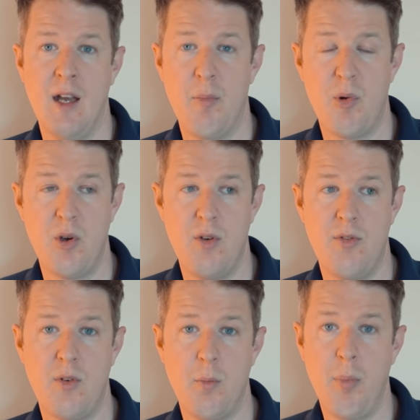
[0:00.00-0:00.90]

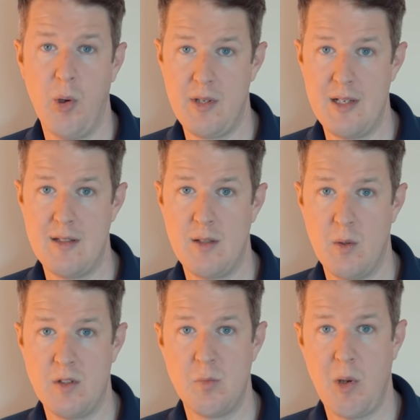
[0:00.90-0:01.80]
approved bodies who
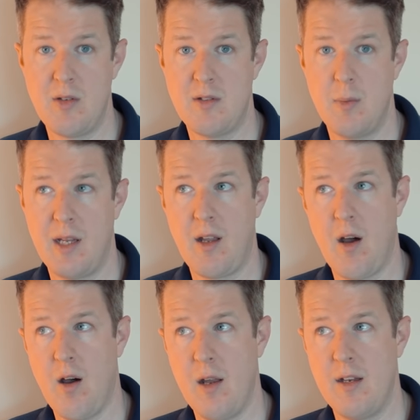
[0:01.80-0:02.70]
are supposed to be
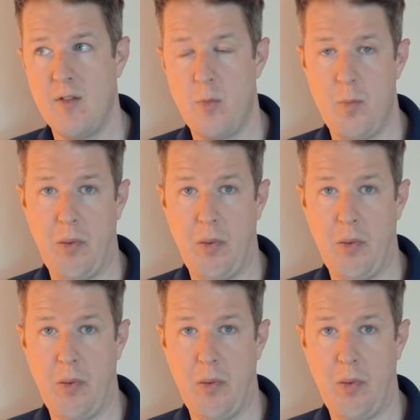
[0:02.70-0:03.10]
kind of